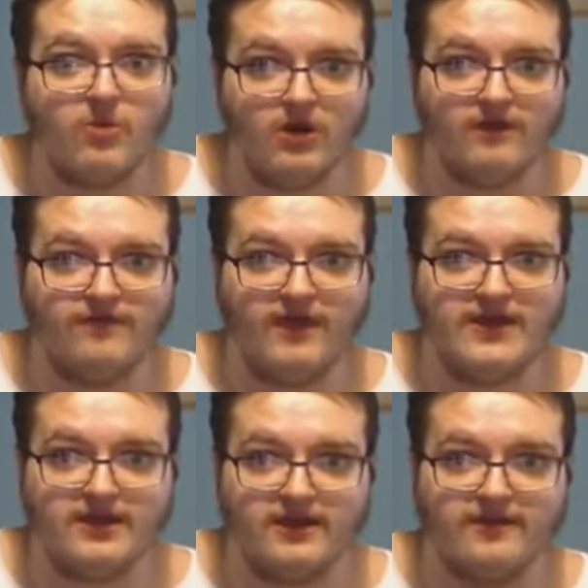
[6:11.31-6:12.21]

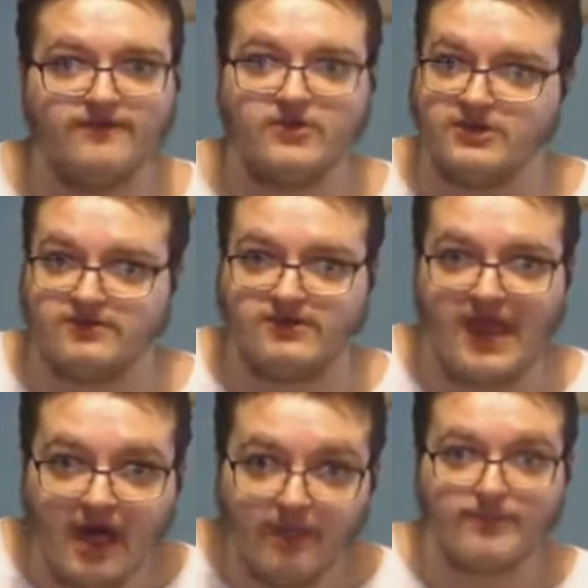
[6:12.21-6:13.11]
qualified enough to
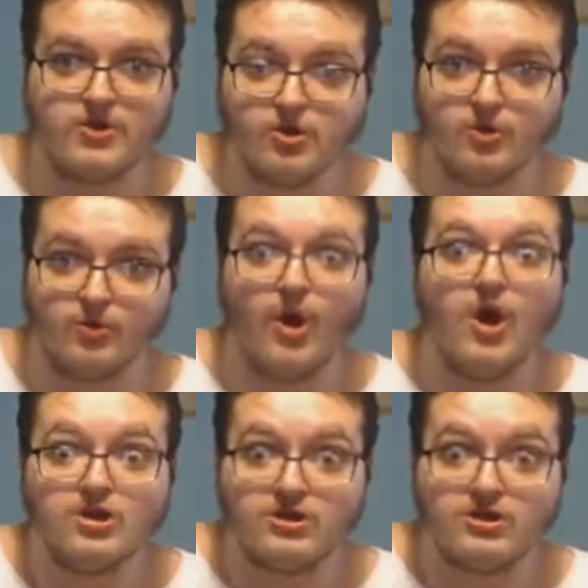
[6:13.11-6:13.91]
help you